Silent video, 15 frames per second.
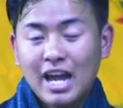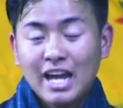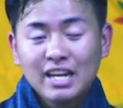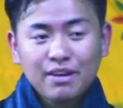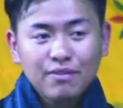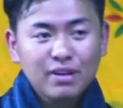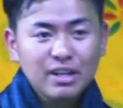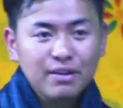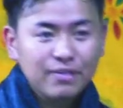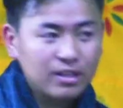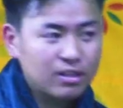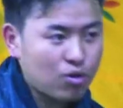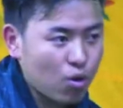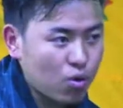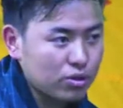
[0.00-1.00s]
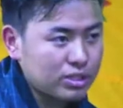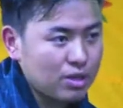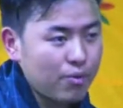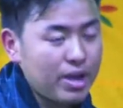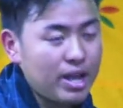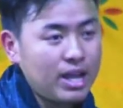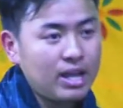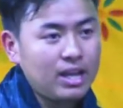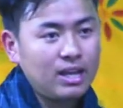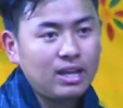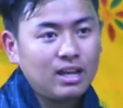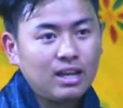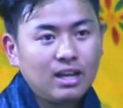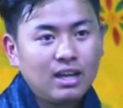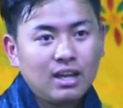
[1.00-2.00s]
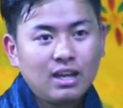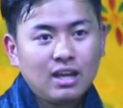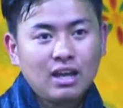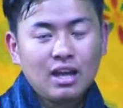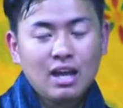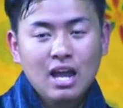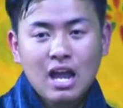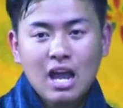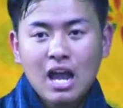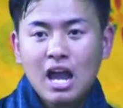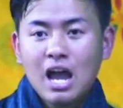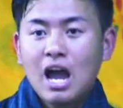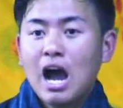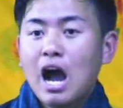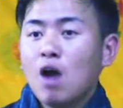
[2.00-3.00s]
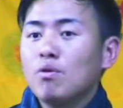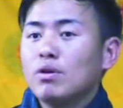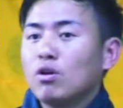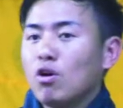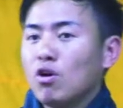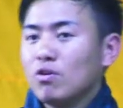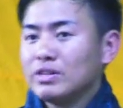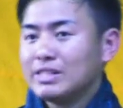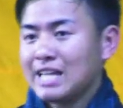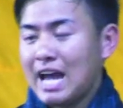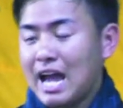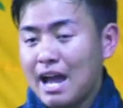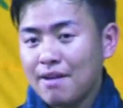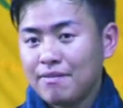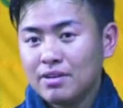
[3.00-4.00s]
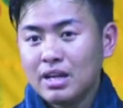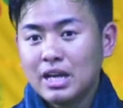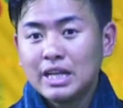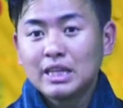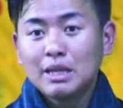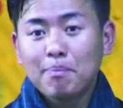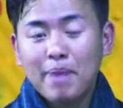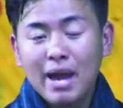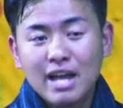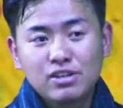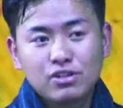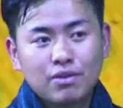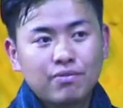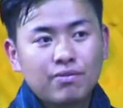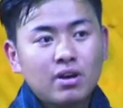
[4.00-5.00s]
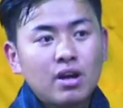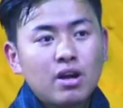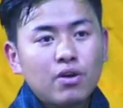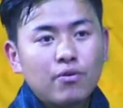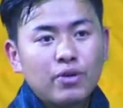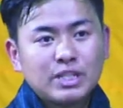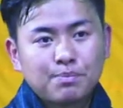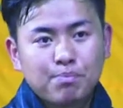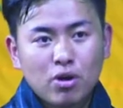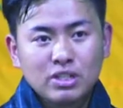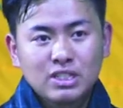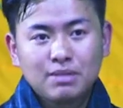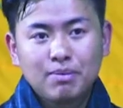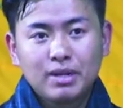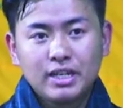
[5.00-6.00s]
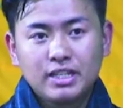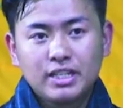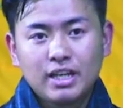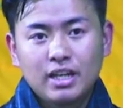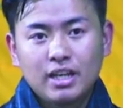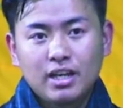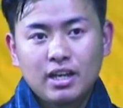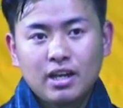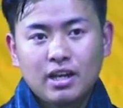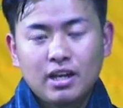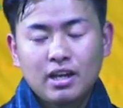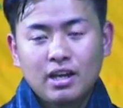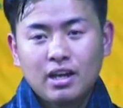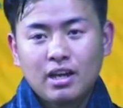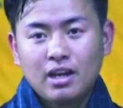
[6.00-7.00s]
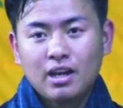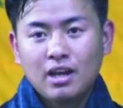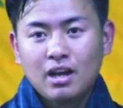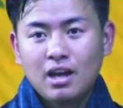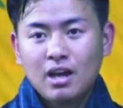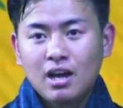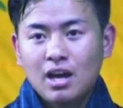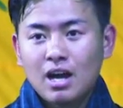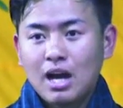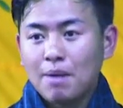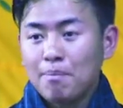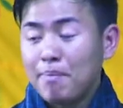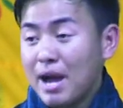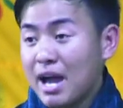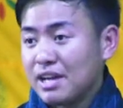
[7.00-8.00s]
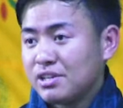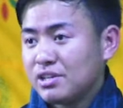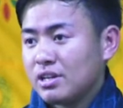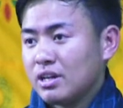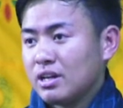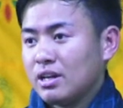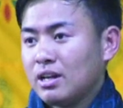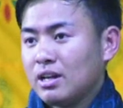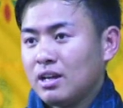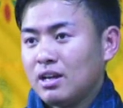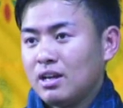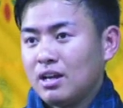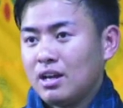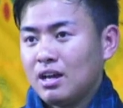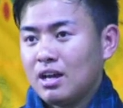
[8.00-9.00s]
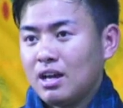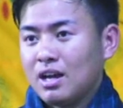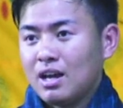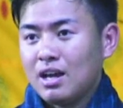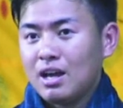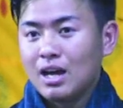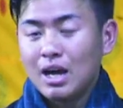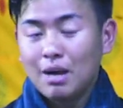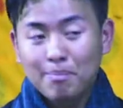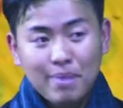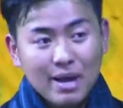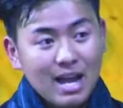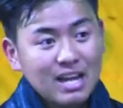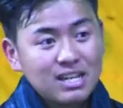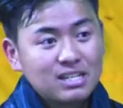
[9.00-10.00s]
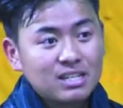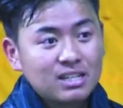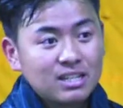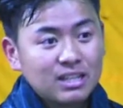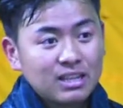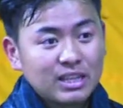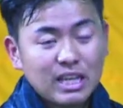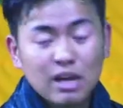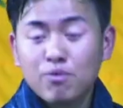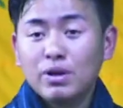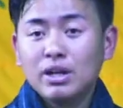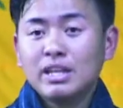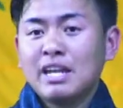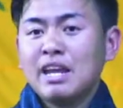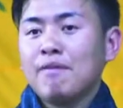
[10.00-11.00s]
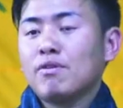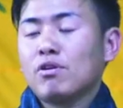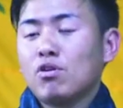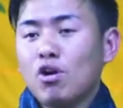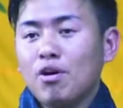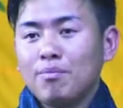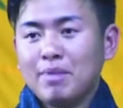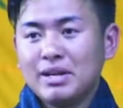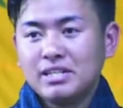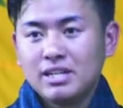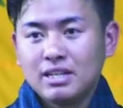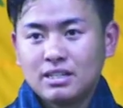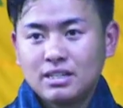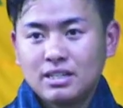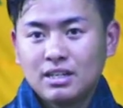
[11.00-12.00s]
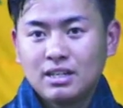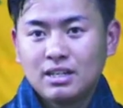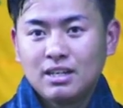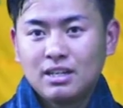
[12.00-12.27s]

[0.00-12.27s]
And even if it goes away, I will always have the badge of responsibility. A badge that will never go off my chest.